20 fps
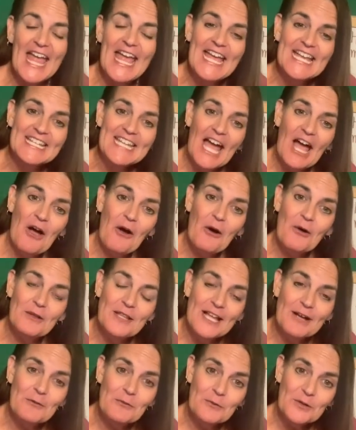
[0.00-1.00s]
Now,
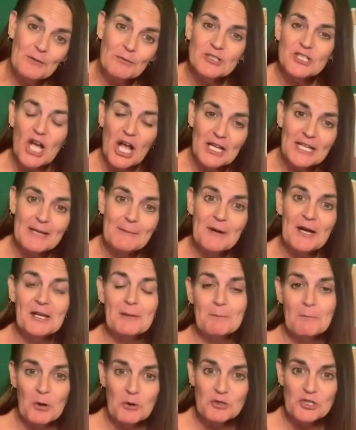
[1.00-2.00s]
we were talking about
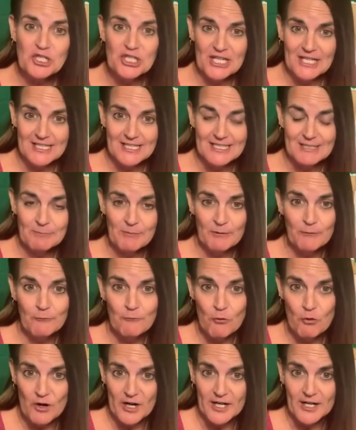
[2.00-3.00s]
emotions
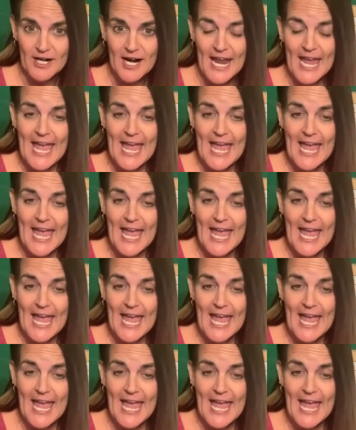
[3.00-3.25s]
before